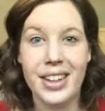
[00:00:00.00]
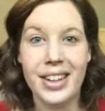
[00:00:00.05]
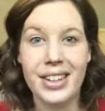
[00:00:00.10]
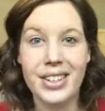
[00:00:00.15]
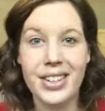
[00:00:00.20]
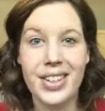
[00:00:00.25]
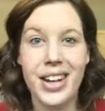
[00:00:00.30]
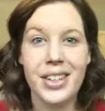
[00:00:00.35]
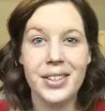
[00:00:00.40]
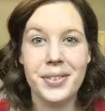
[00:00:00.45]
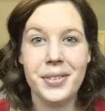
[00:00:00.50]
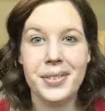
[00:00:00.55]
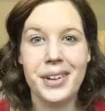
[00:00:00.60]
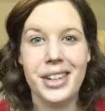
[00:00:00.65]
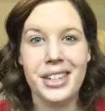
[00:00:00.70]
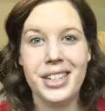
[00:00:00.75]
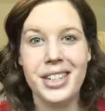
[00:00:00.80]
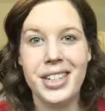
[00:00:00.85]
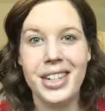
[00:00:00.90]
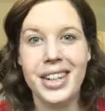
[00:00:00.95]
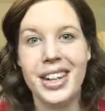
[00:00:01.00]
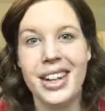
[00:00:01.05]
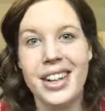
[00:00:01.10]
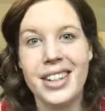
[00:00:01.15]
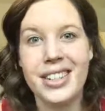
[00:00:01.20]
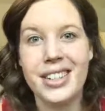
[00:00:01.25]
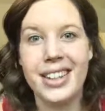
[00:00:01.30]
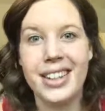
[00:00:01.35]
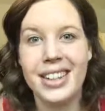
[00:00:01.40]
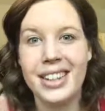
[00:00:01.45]
Thanks you guys for watching
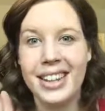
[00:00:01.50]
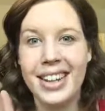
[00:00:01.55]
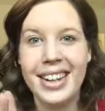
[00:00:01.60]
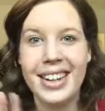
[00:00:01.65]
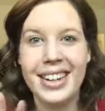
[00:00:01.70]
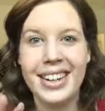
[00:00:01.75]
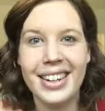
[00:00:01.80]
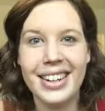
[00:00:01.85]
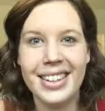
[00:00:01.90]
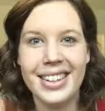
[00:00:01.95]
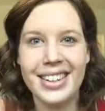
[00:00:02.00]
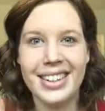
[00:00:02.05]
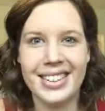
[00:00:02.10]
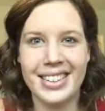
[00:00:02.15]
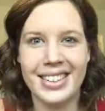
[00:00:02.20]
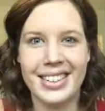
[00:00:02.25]
and I'll see you later.